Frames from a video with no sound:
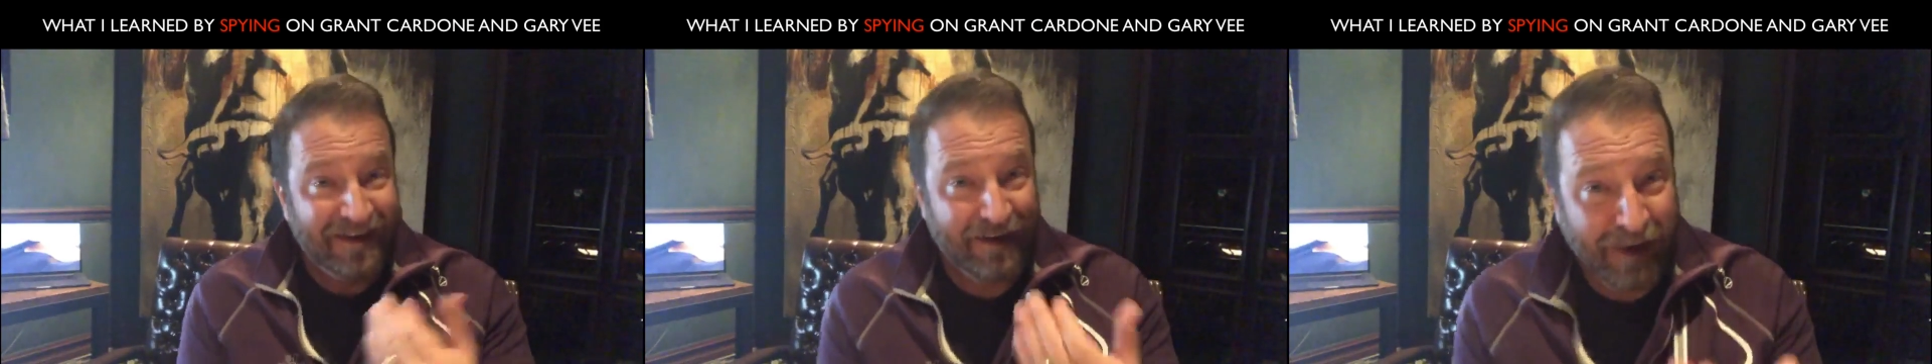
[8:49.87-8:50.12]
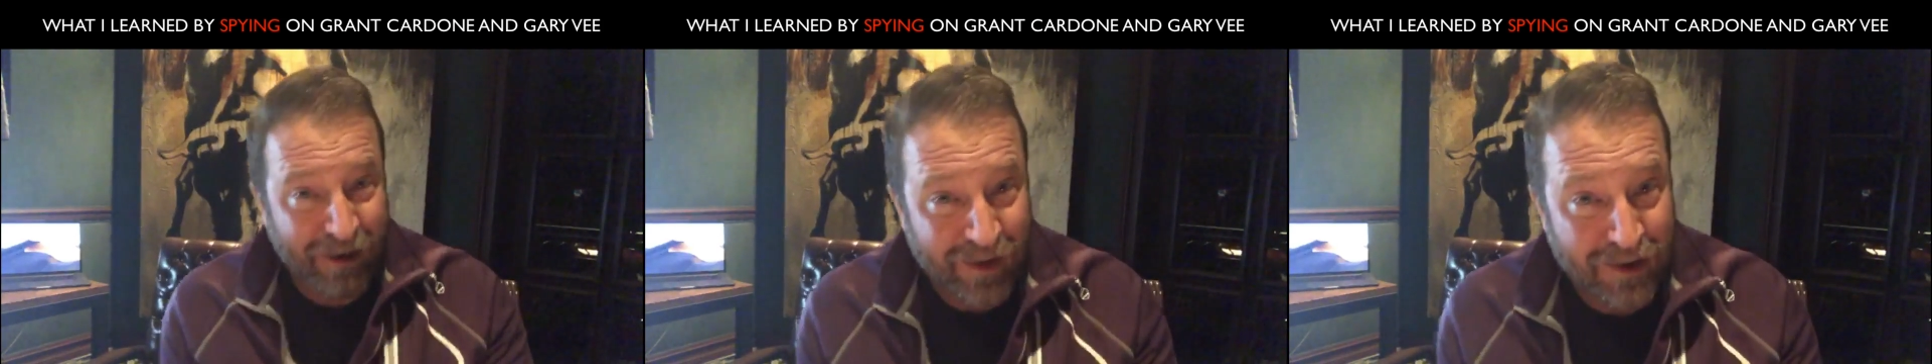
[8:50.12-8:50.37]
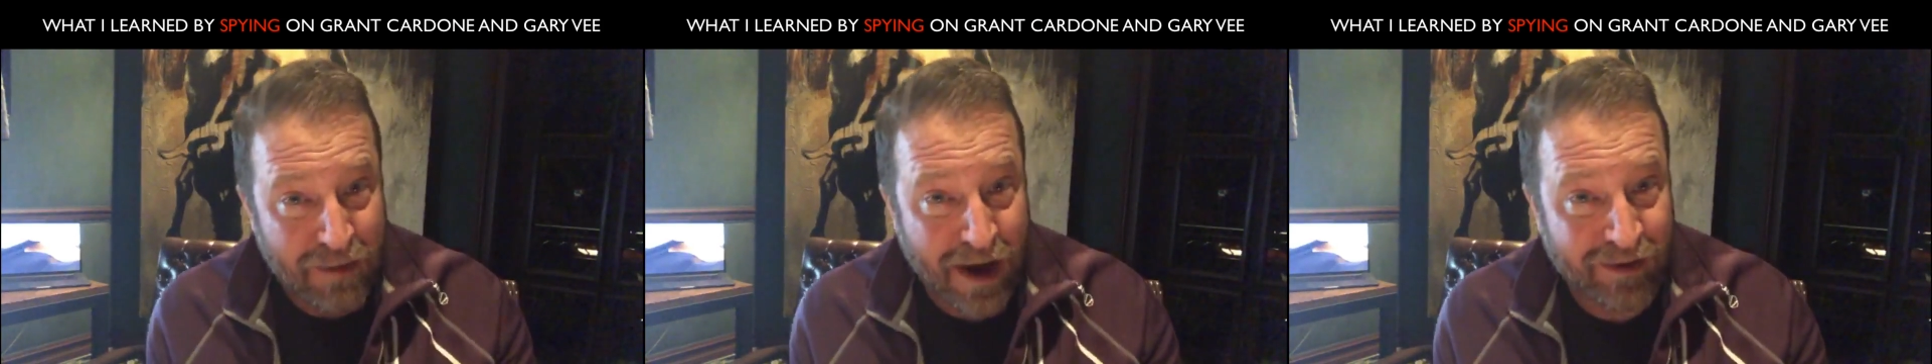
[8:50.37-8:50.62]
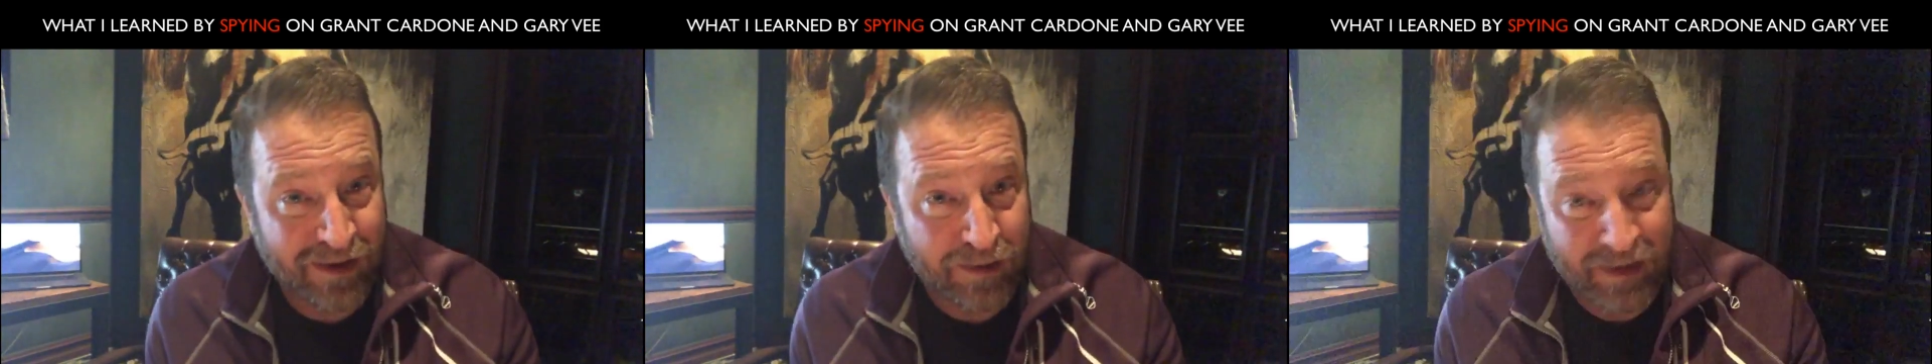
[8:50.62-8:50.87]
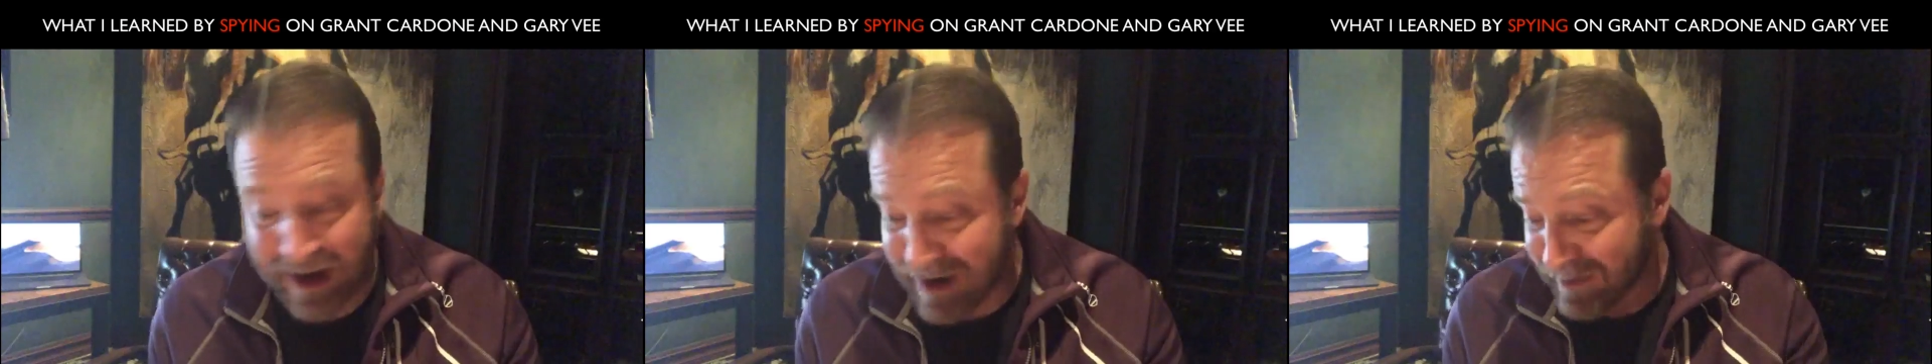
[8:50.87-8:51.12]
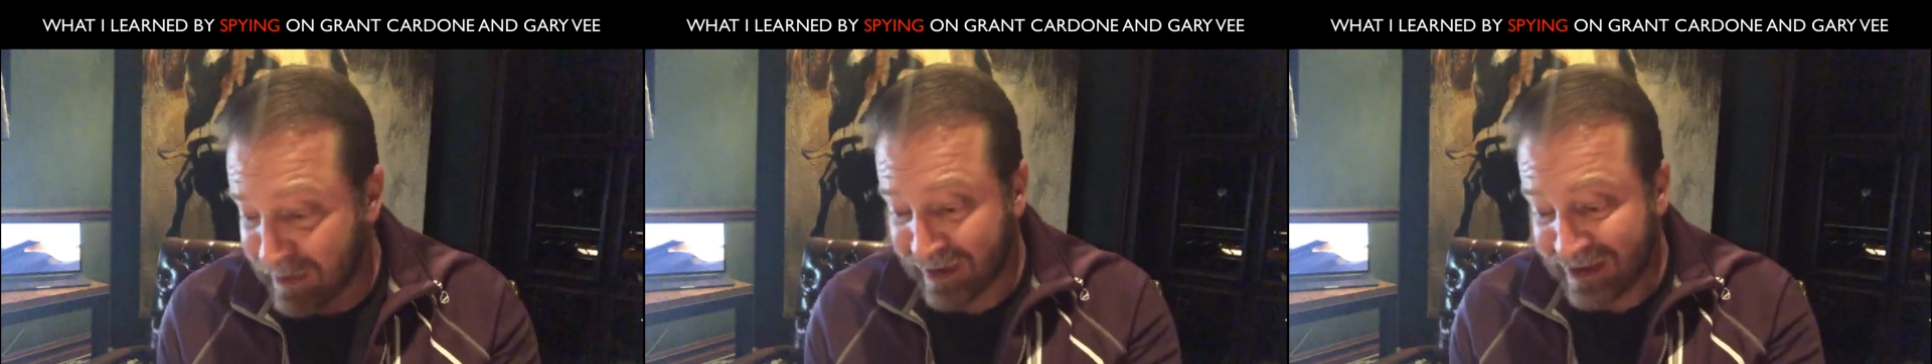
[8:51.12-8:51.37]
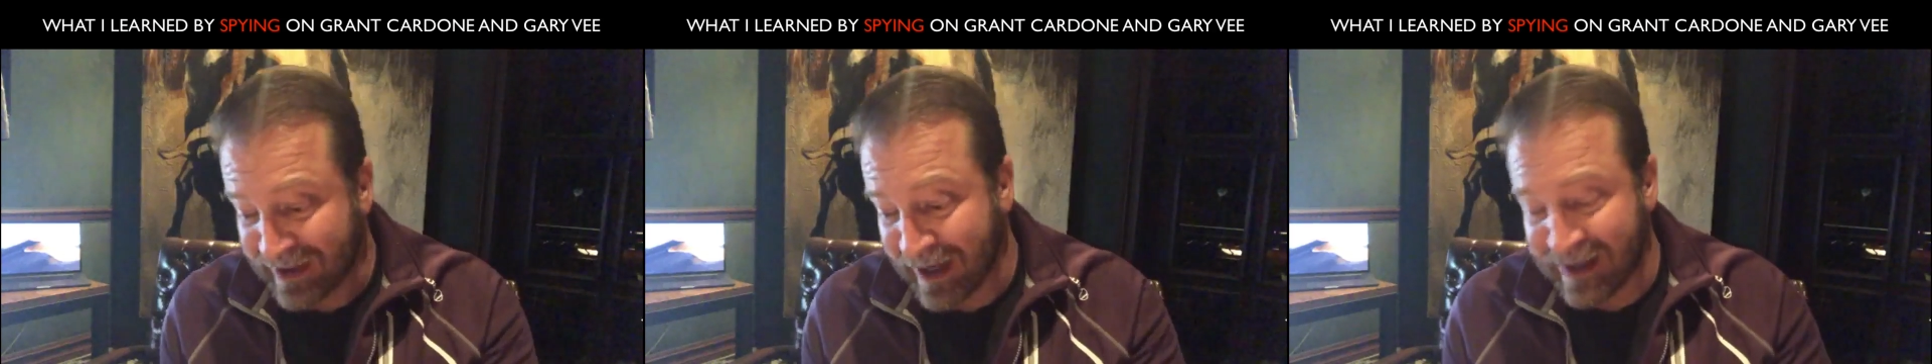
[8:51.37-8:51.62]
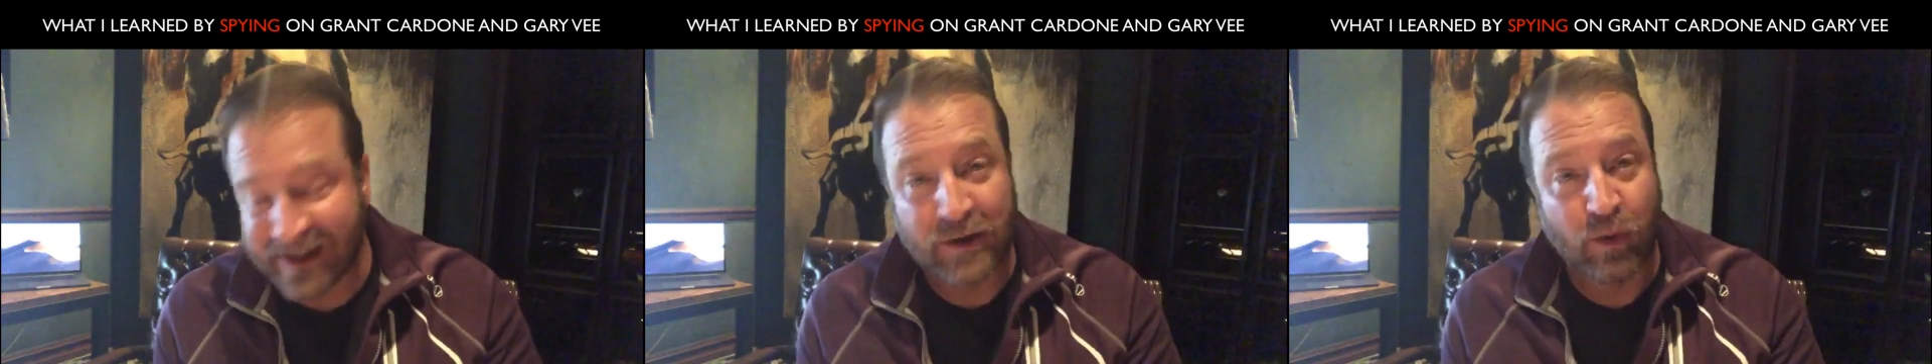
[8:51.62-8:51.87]
You might want to model their behavior. In this
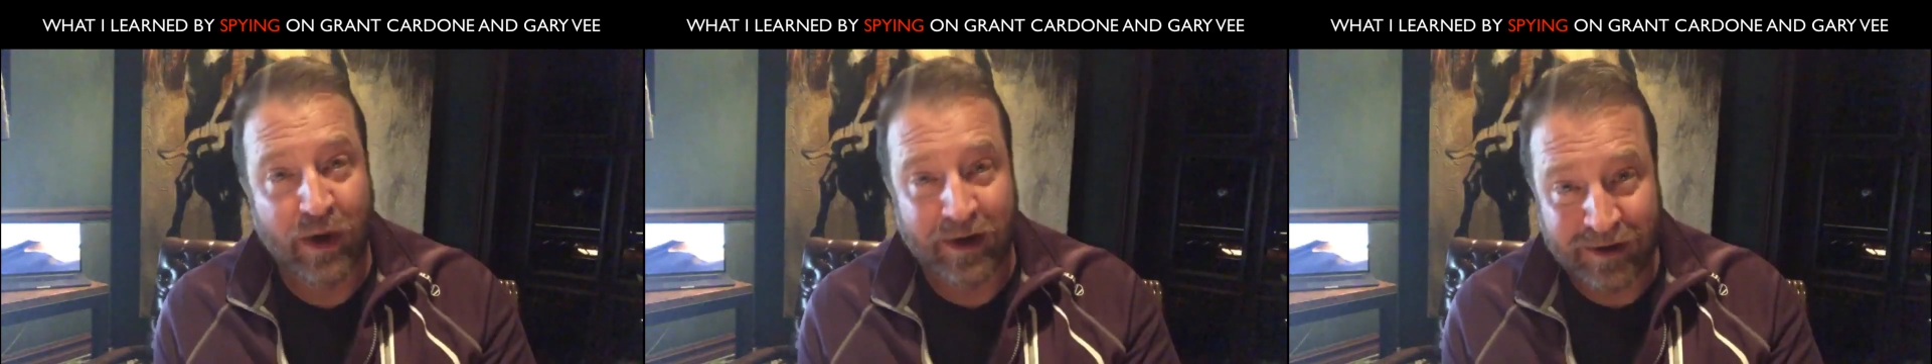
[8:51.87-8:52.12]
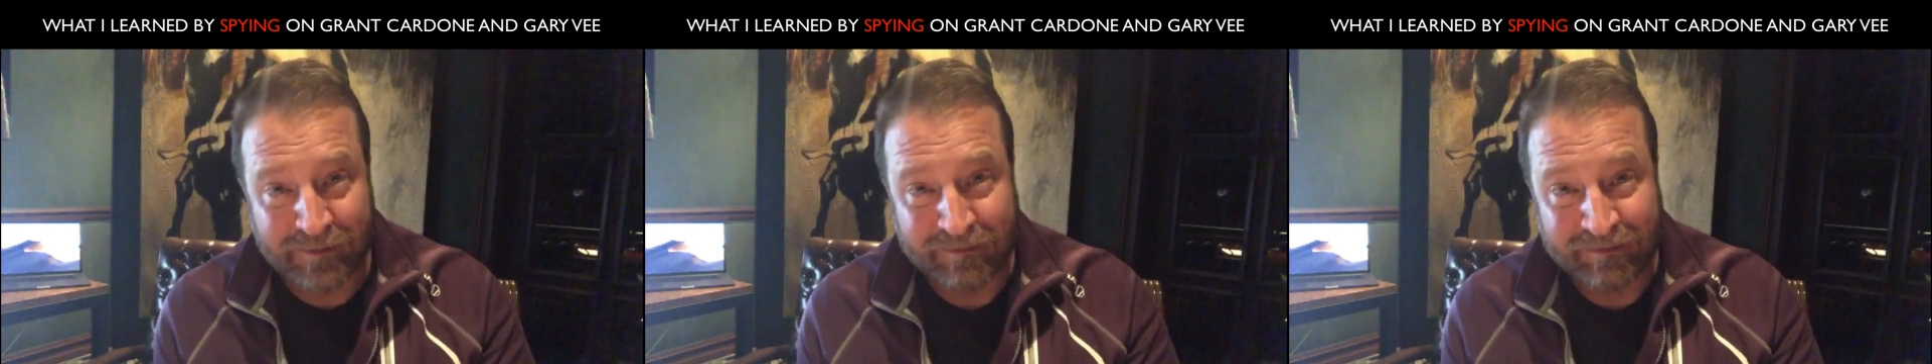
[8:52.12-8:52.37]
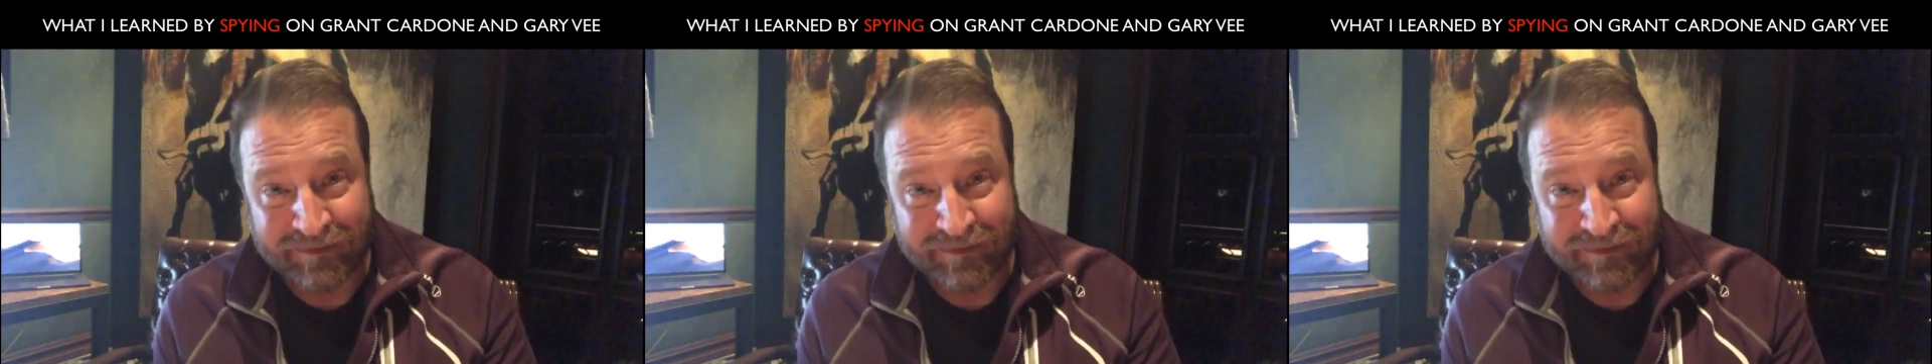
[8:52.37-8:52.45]
case, the winner,